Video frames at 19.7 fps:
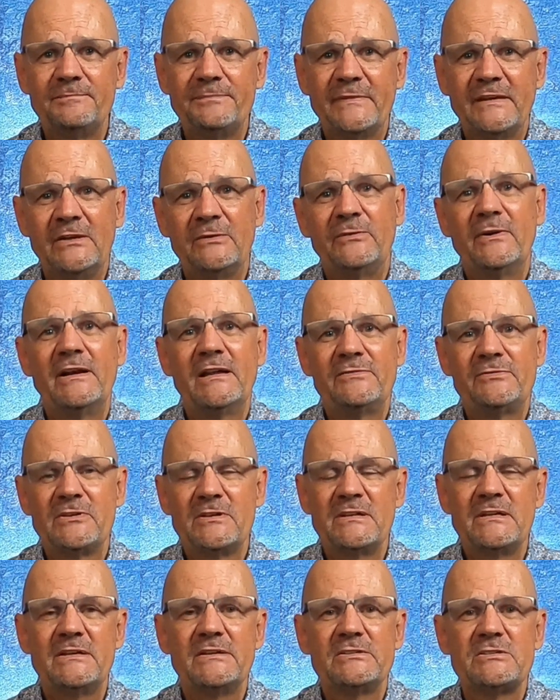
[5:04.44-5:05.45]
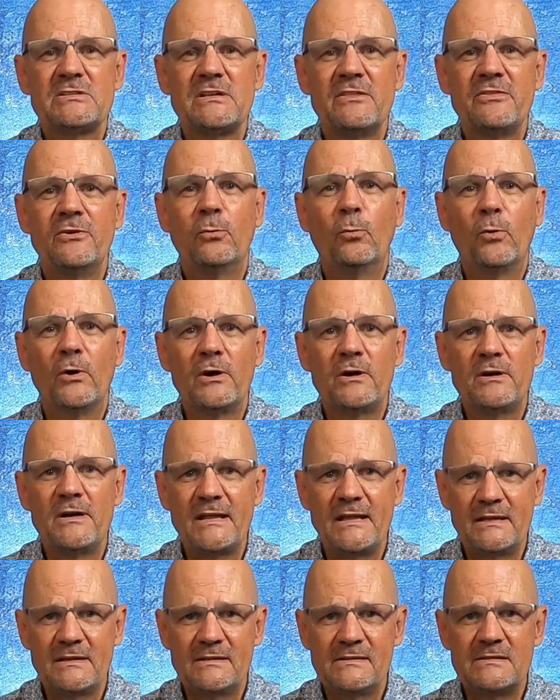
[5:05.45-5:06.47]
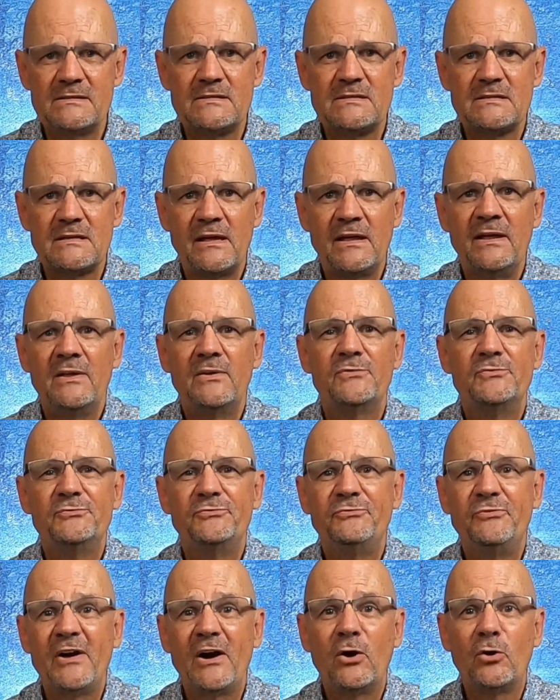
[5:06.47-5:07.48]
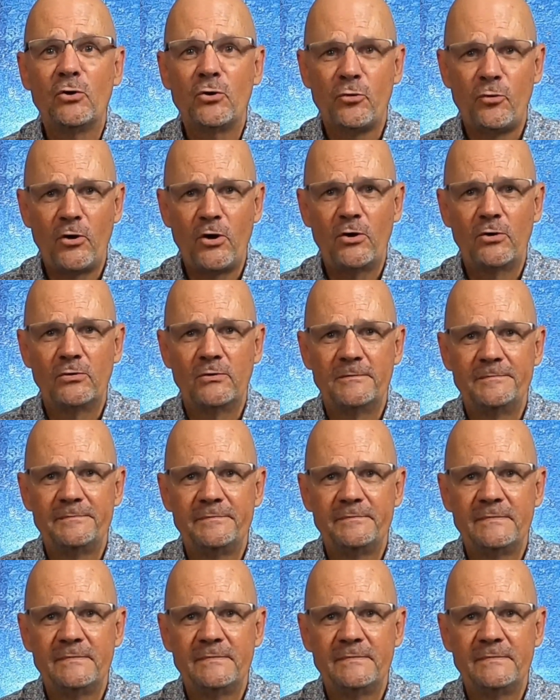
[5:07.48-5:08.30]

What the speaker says: it. You ready for this? The word is Velcro.